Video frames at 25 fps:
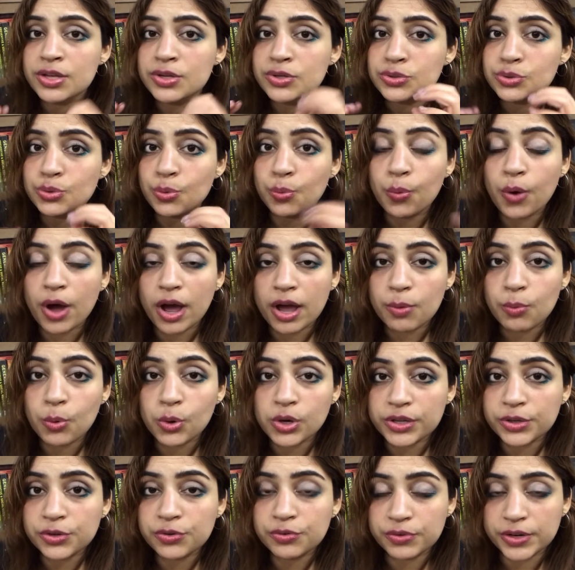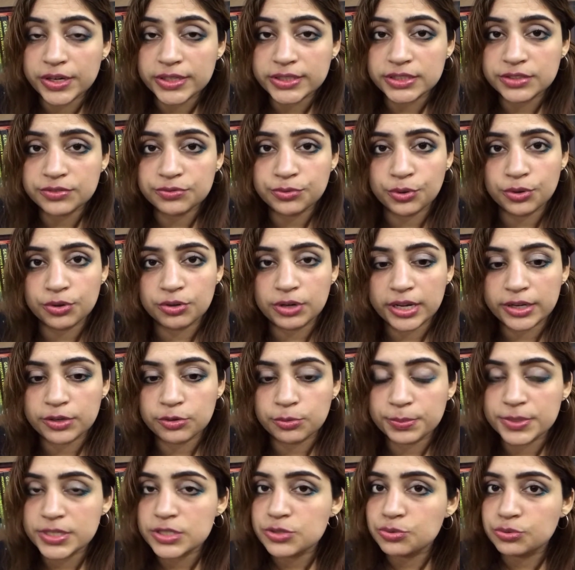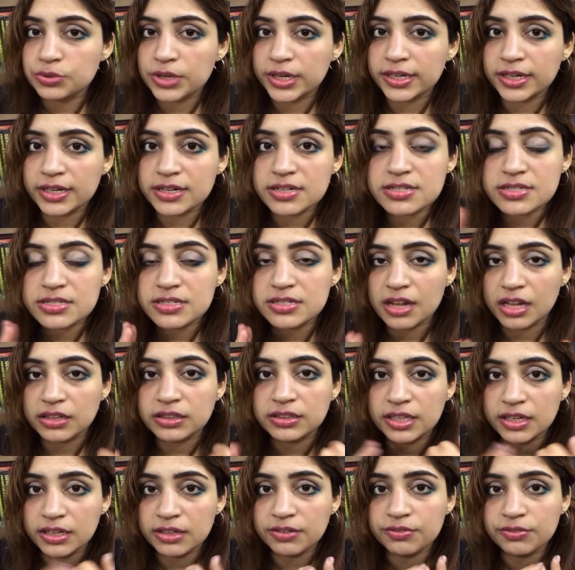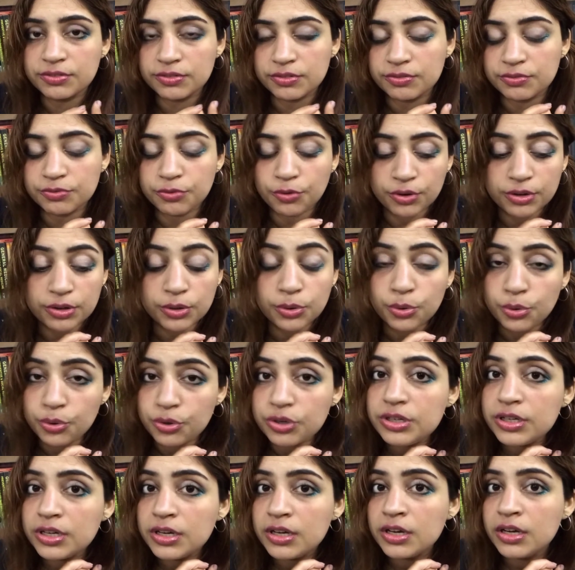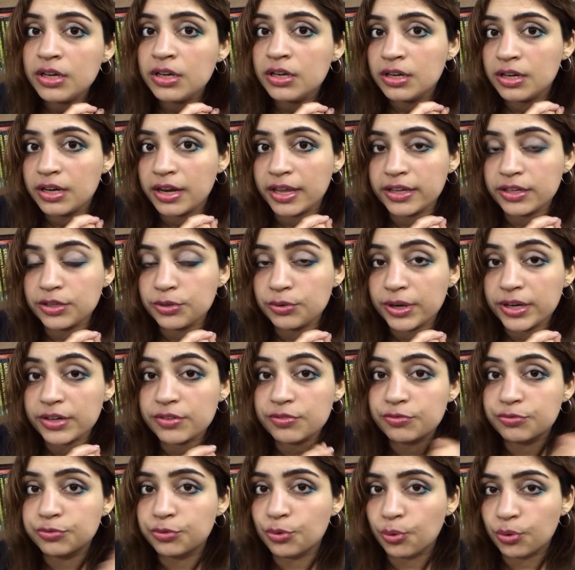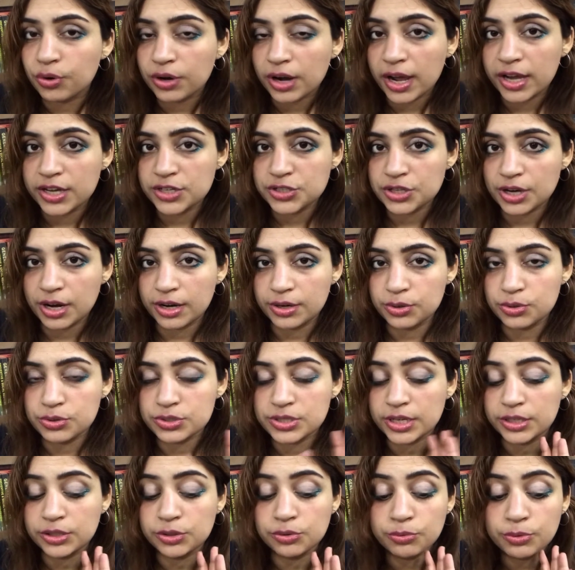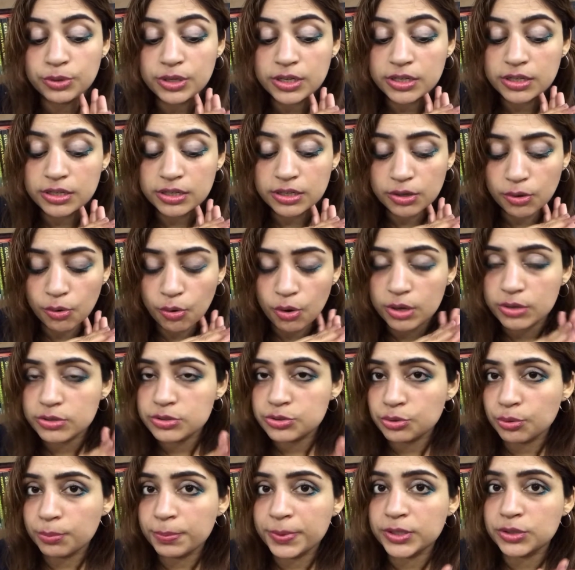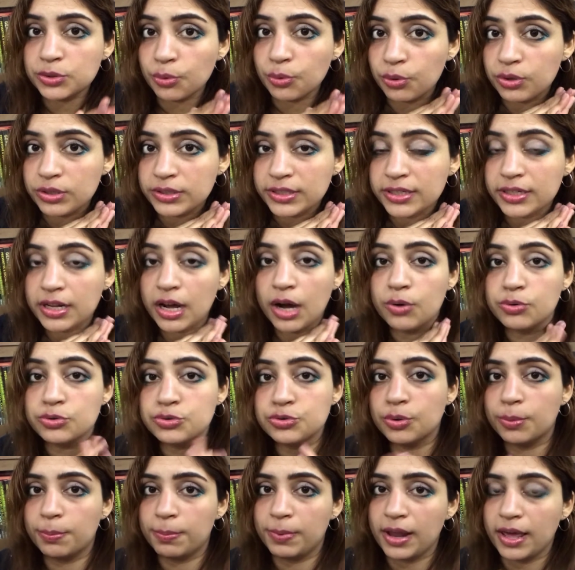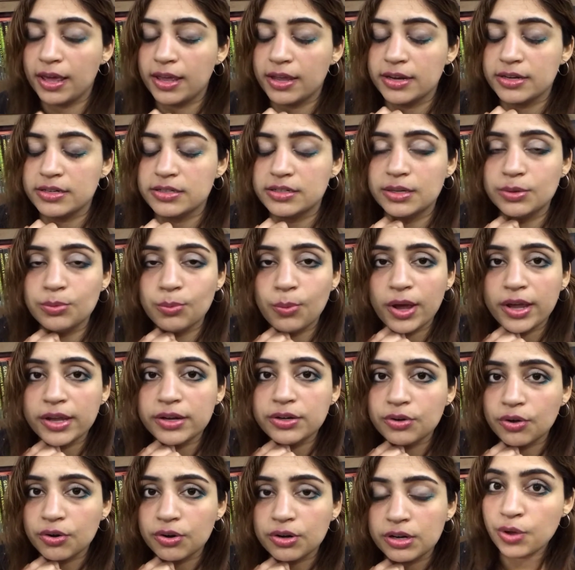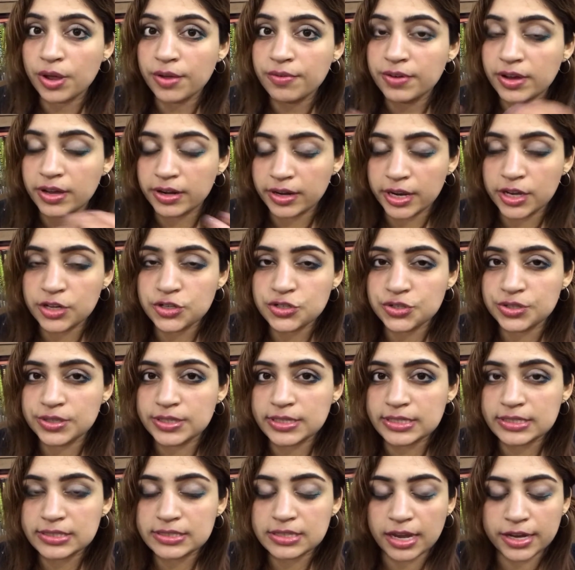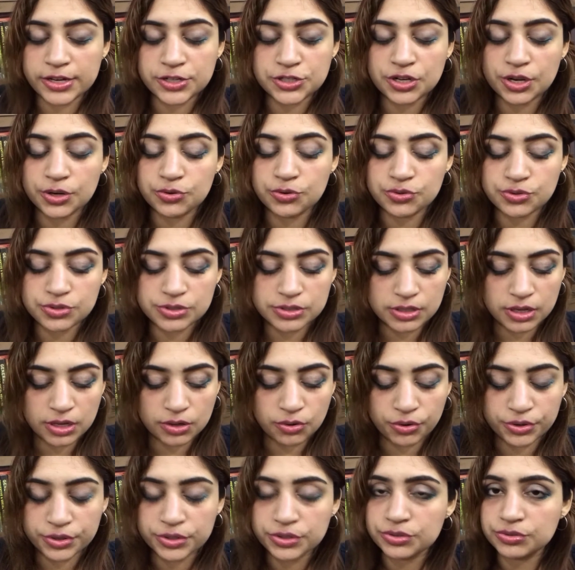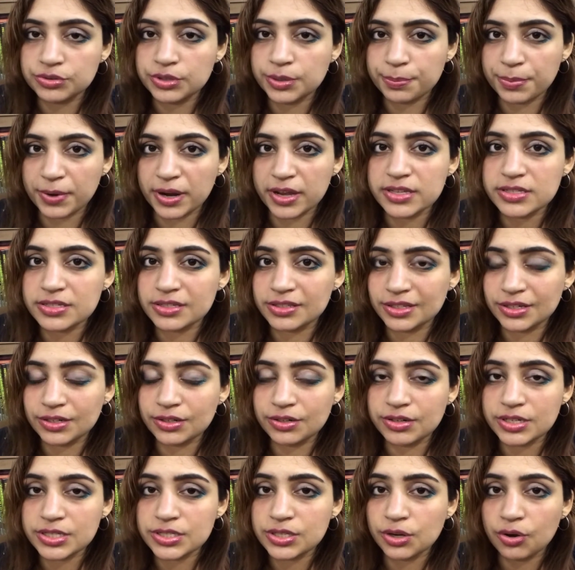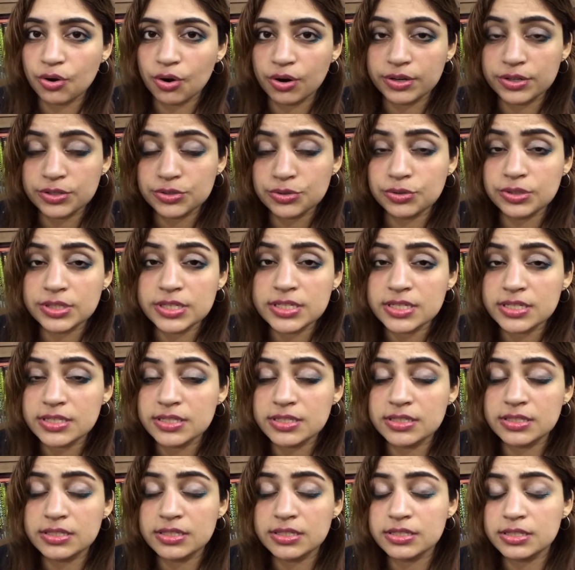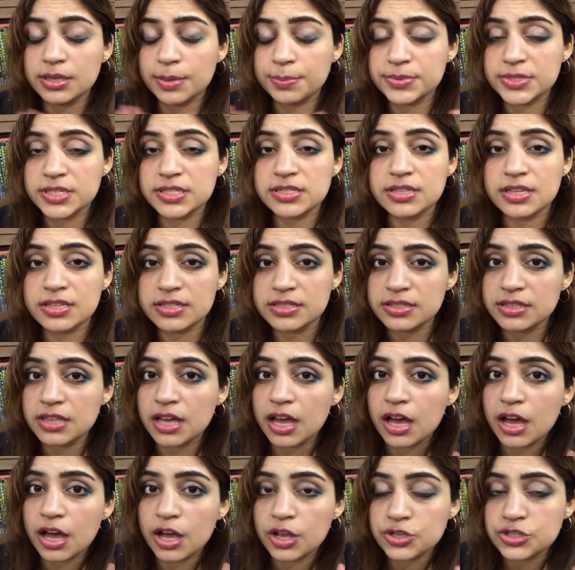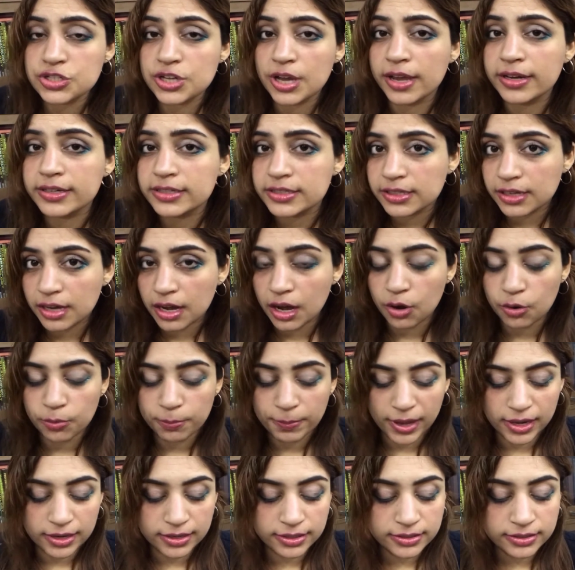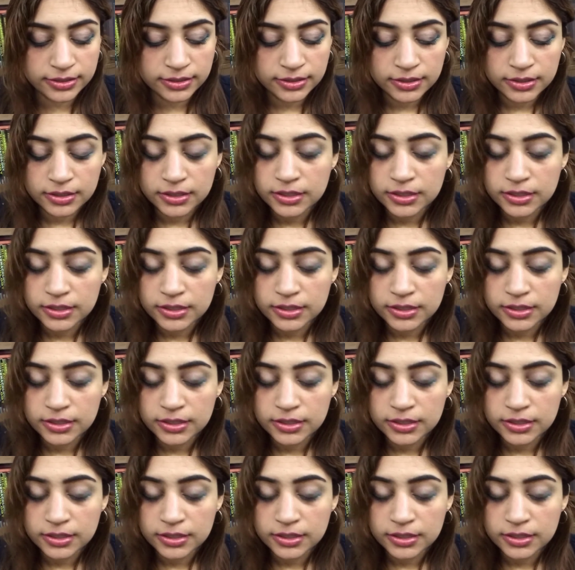So what are you waiting for? Like rupees 299 is nothing for a good, like you get 4 eyeshadows, and you will also be told that how to apply it. Then why not? So I've arranged these eyeshadows according to their price in the increasing order. So this is the Sabse Sasta Acha and Tikau palette.